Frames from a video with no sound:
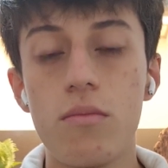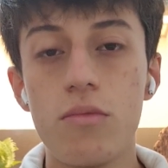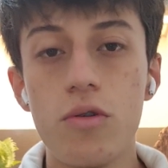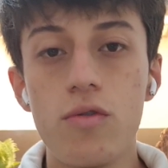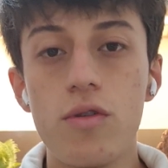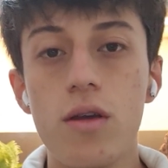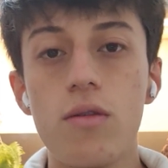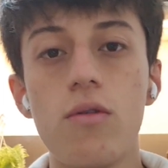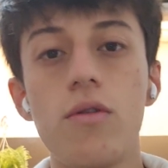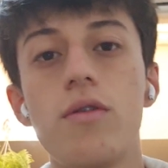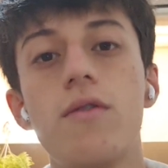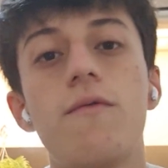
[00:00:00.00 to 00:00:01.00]
use
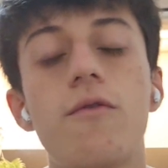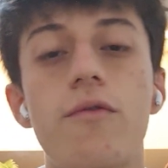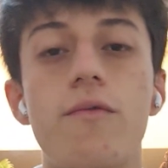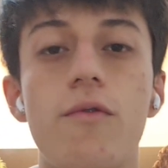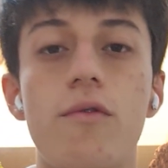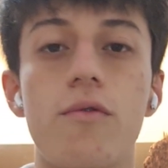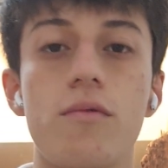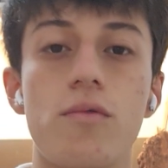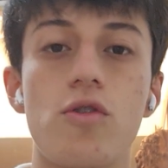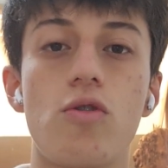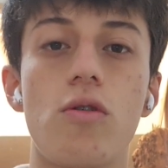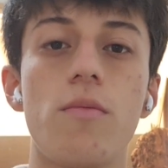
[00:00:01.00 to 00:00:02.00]
technology for
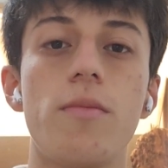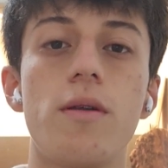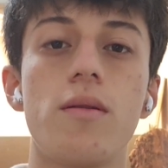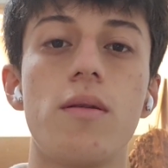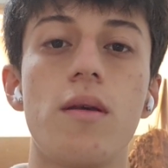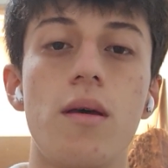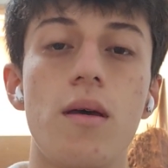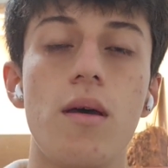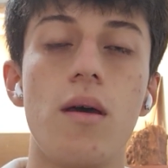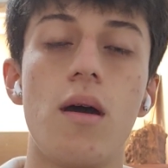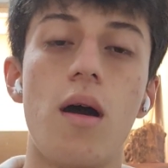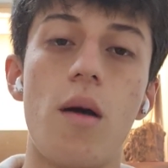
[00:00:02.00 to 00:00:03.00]
solving
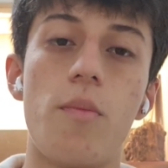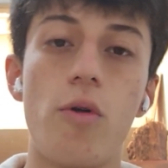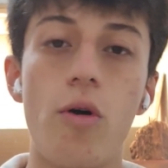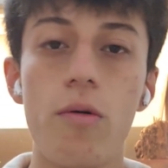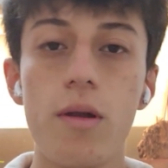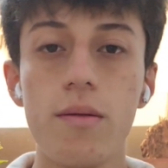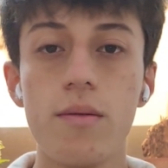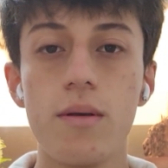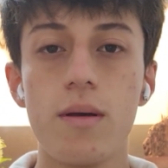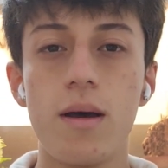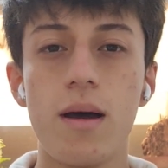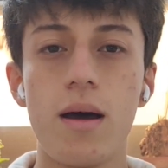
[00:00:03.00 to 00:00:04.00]
a problem,
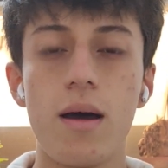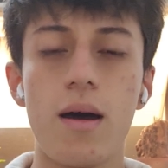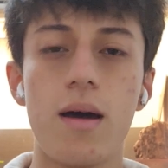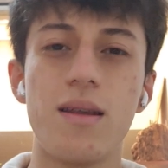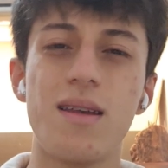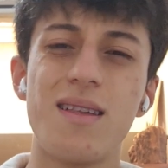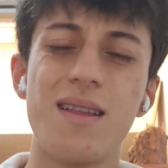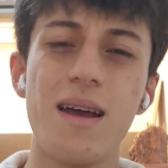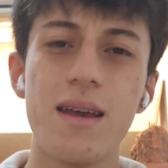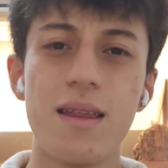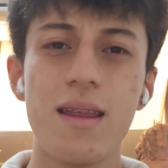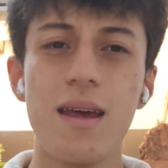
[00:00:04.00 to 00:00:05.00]
and it's
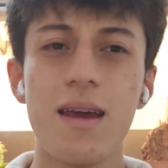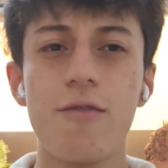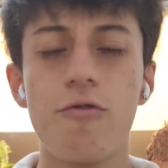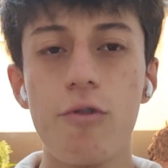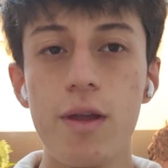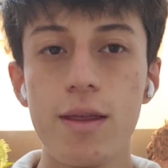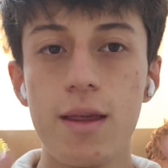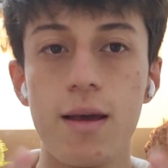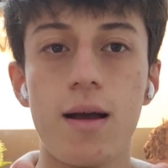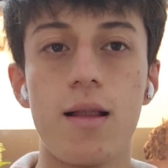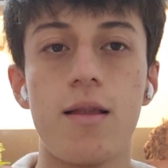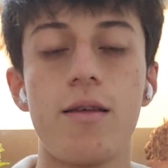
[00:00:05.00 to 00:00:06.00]
like the
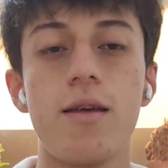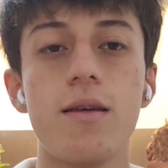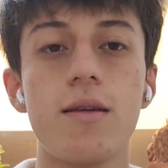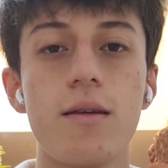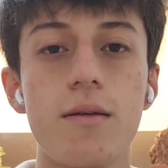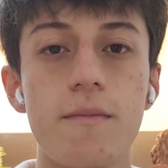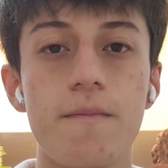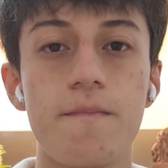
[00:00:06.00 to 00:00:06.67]
critical thinking